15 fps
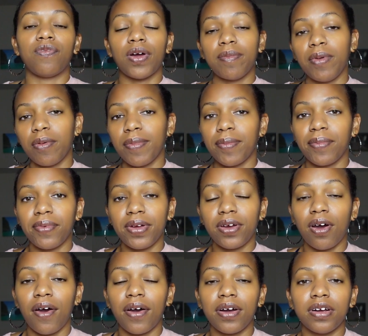from your memory
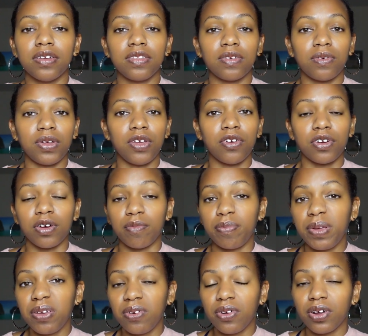cards on your
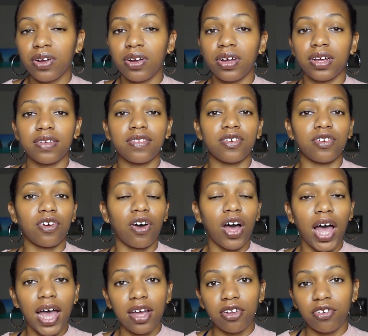computer, external
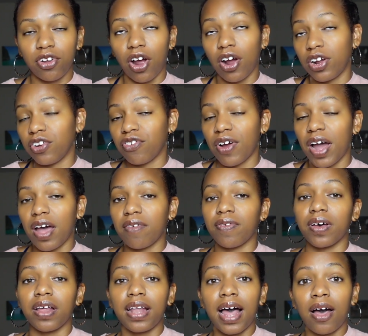hard drive, a
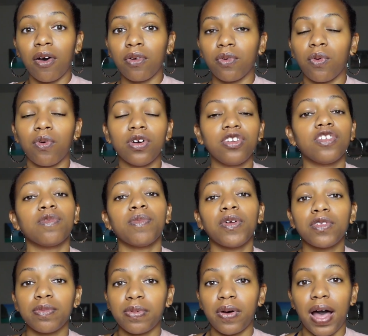cloud, or just
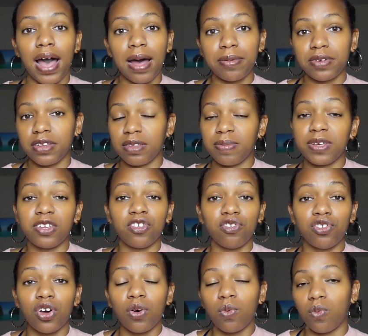multiple options, because you
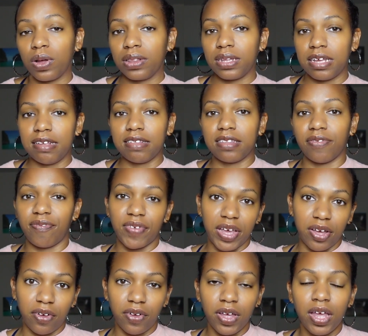don't want things to
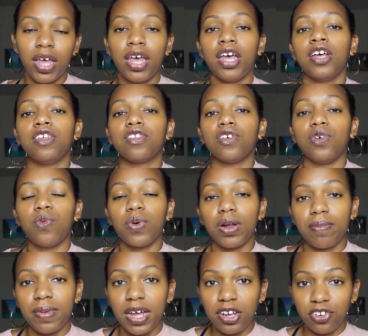fail. So you want
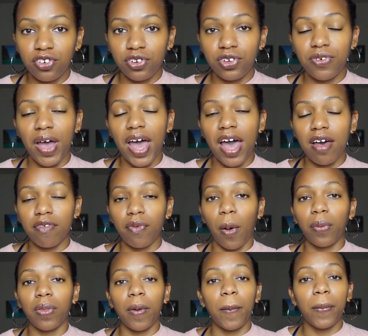to make sure you have
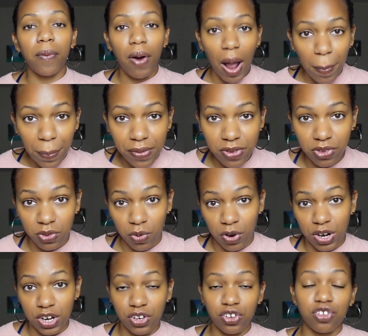the proper
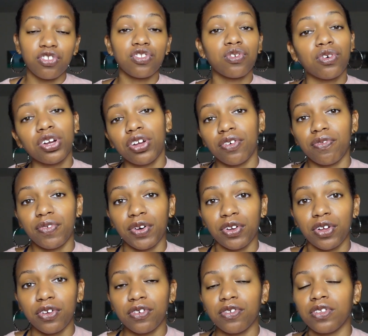storage to store your
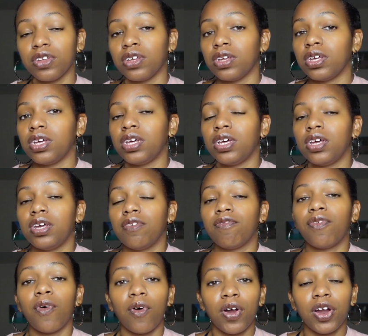photos
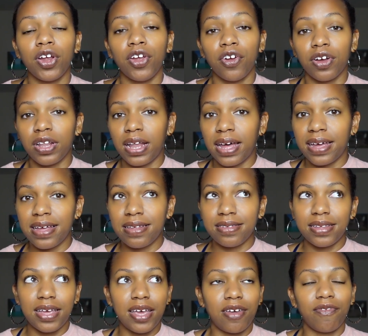for your
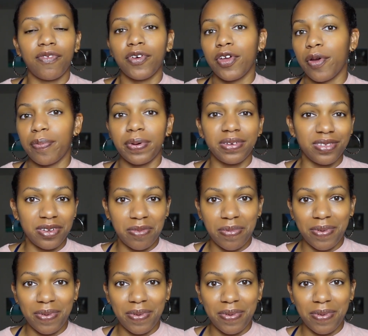clients and for your personal